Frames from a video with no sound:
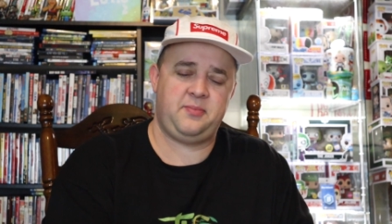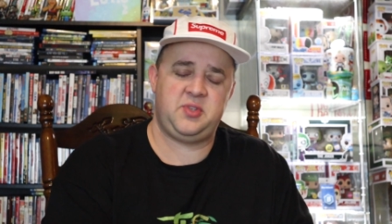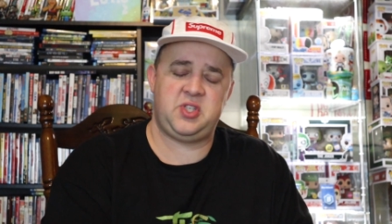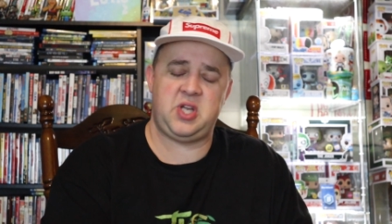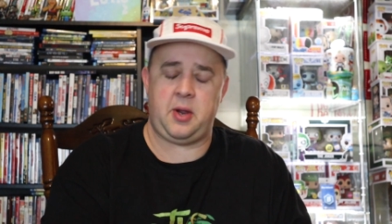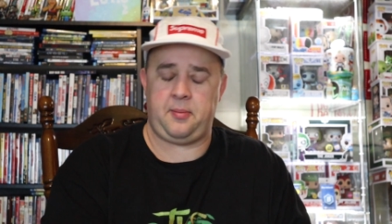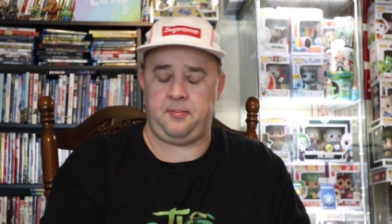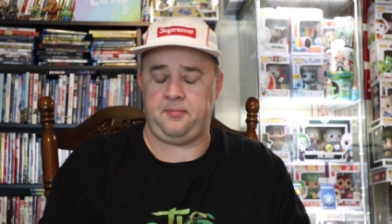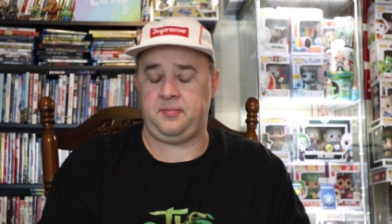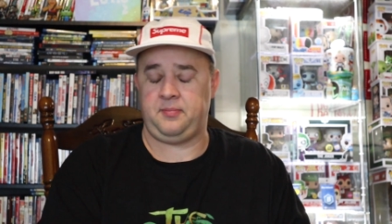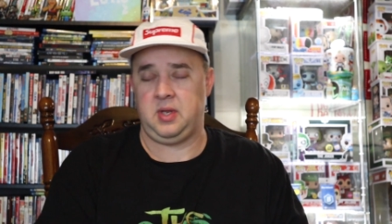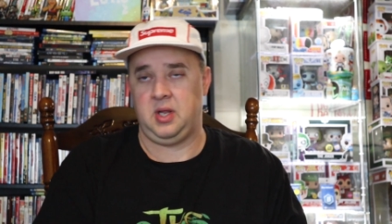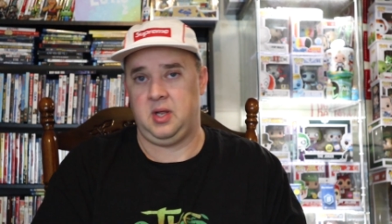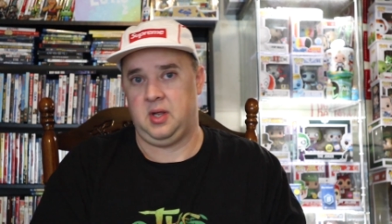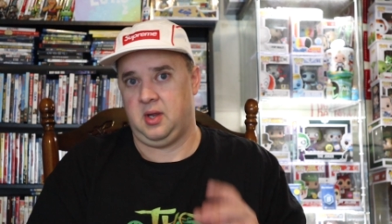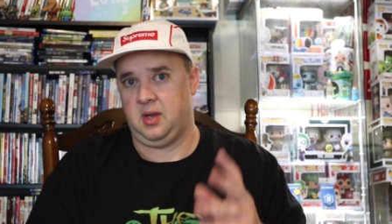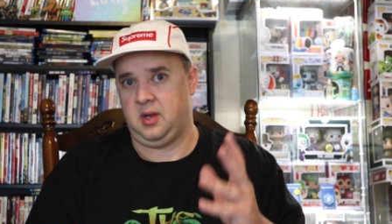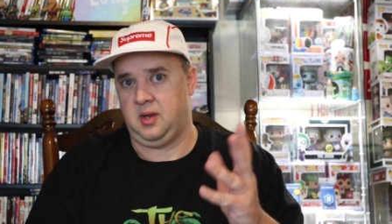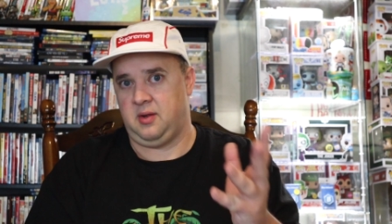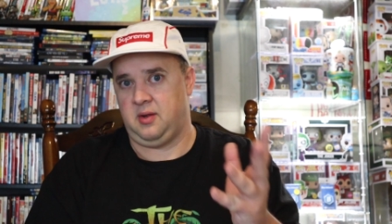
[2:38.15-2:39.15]
So
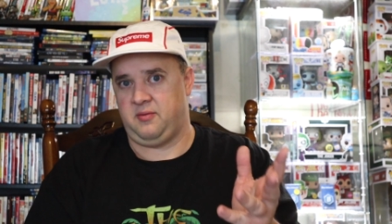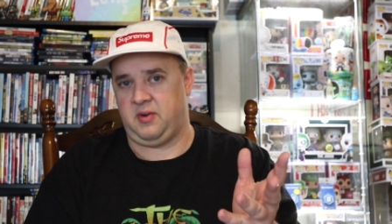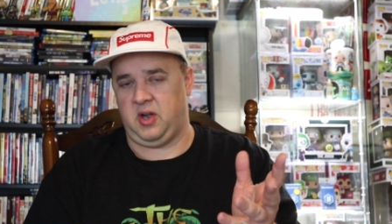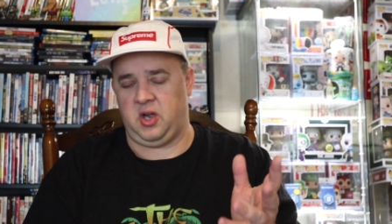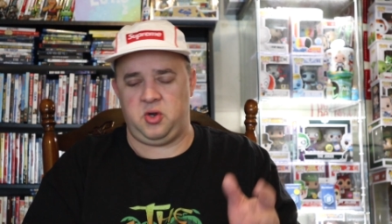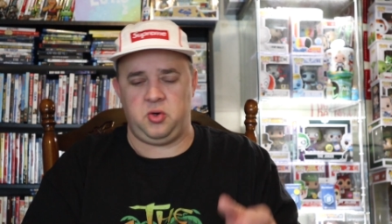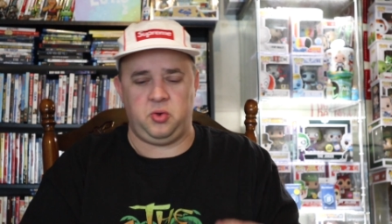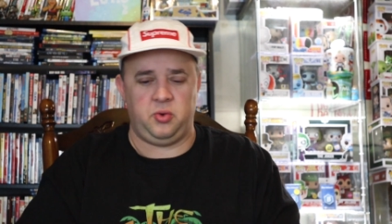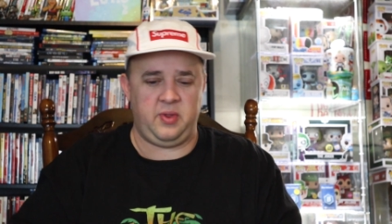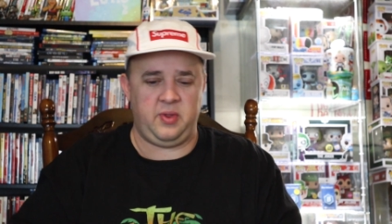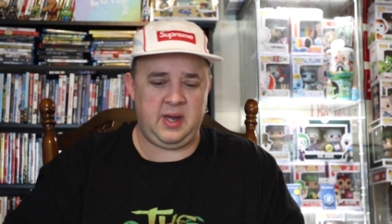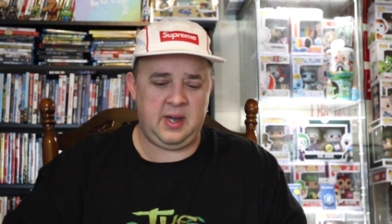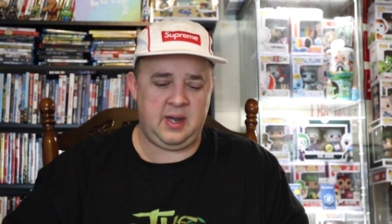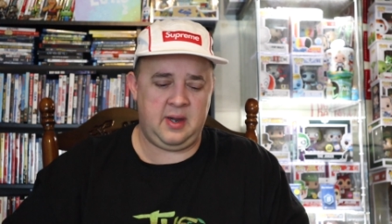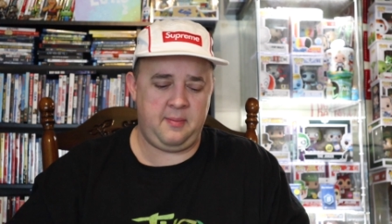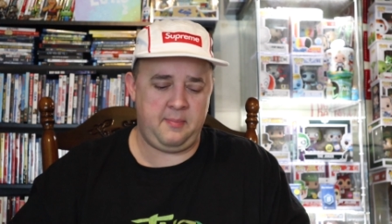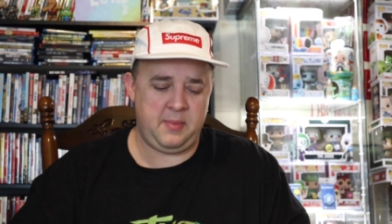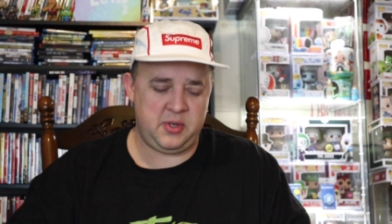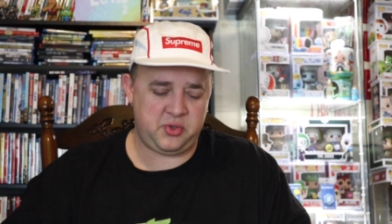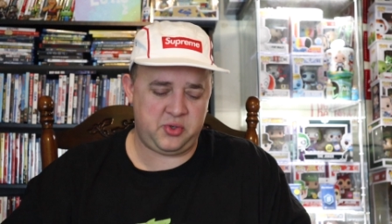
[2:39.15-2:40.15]
very cool
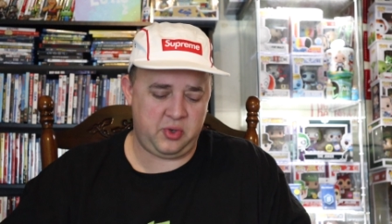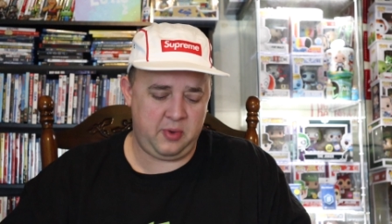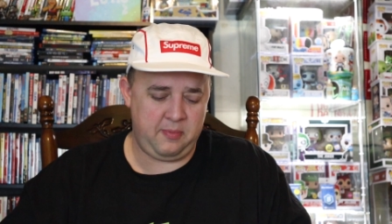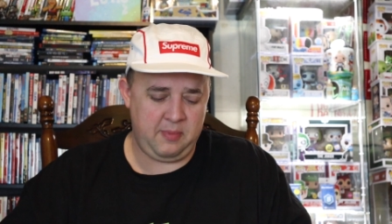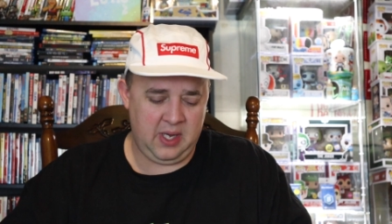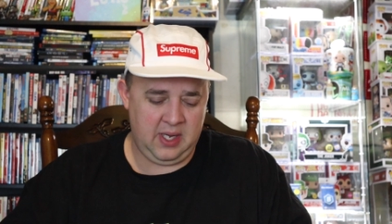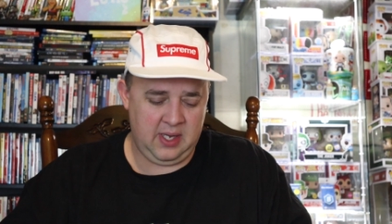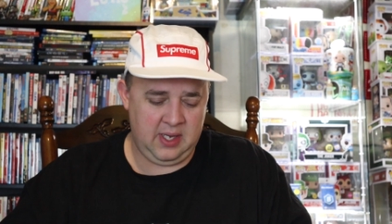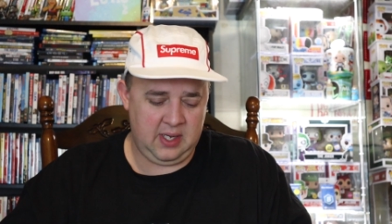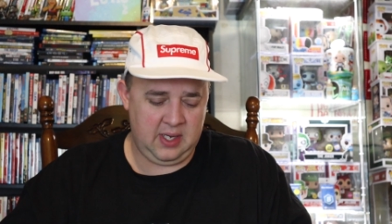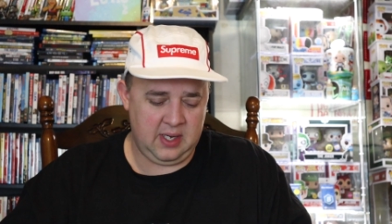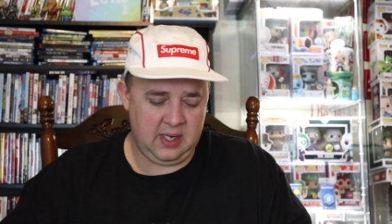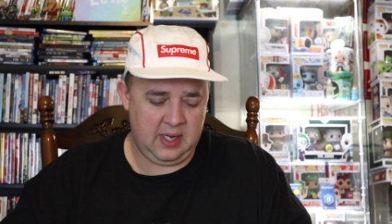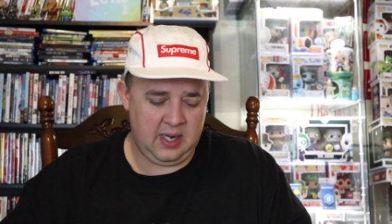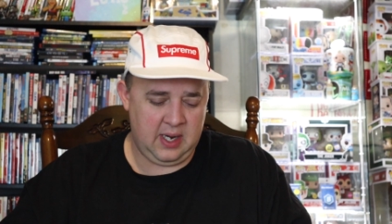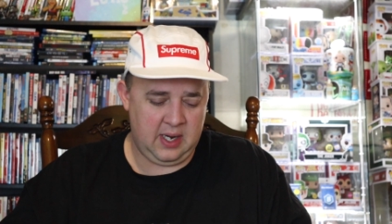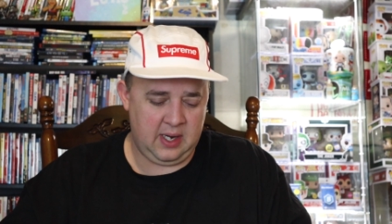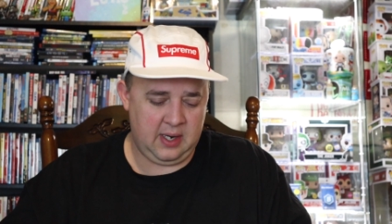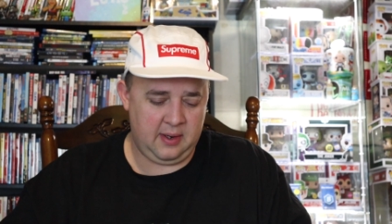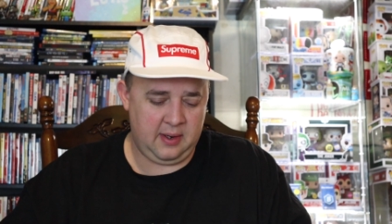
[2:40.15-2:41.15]
there, mystery mini
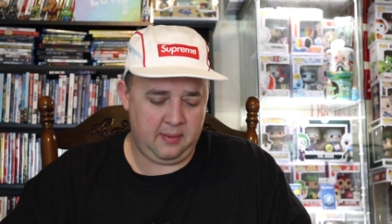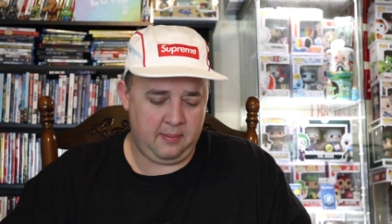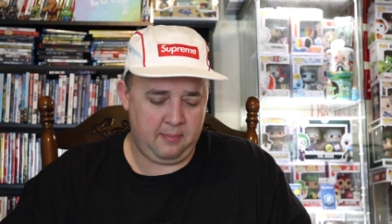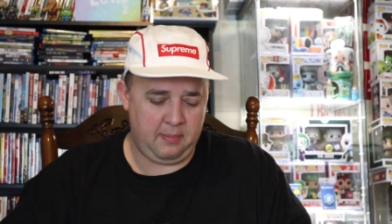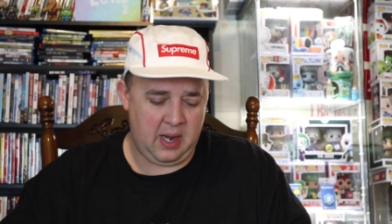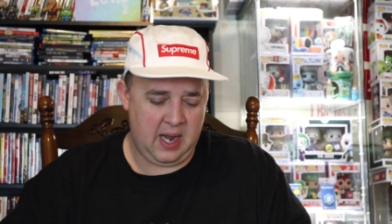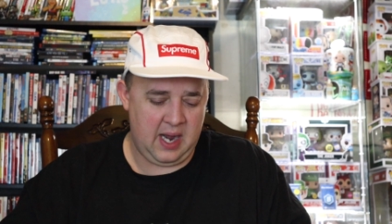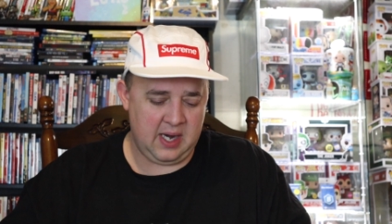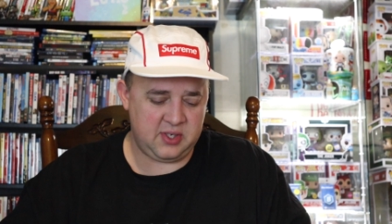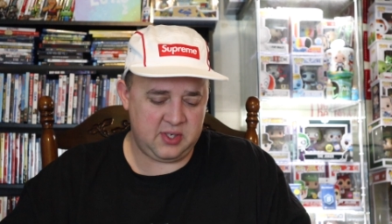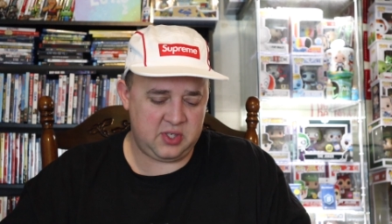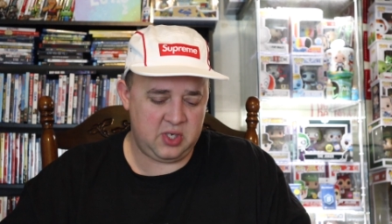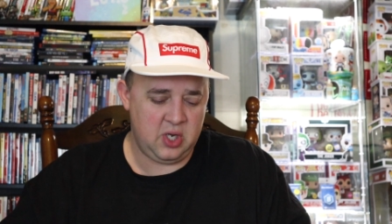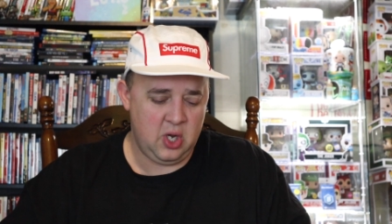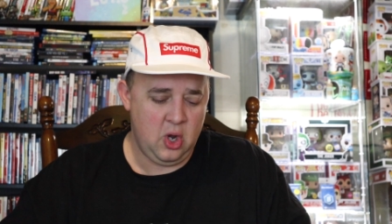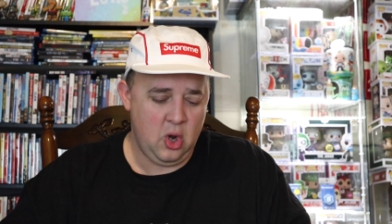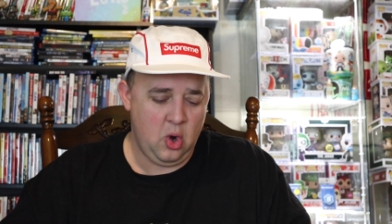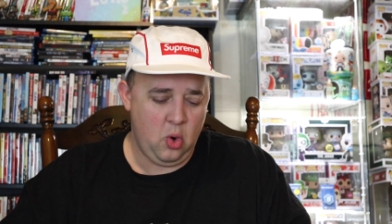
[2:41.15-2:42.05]
box.